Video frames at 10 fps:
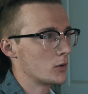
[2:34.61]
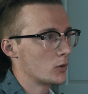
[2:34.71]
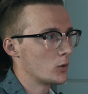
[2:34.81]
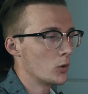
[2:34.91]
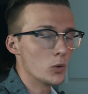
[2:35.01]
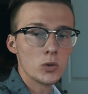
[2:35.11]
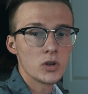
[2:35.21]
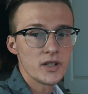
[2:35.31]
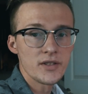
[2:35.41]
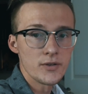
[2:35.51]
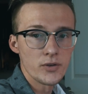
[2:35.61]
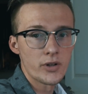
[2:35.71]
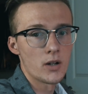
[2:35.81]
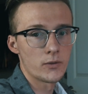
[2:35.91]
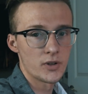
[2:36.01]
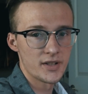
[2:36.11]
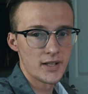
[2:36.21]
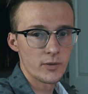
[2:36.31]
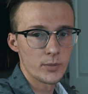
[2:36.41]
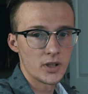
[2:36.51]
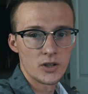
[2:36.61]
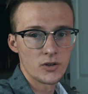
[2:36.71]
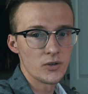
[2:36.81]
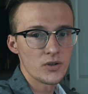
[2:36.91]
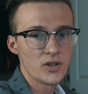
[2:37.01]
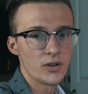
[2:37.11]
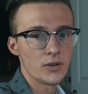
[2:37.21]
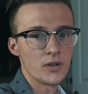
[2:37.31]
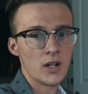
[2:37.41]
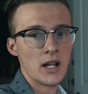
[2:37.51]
coolest new softwares that I've been introduced to.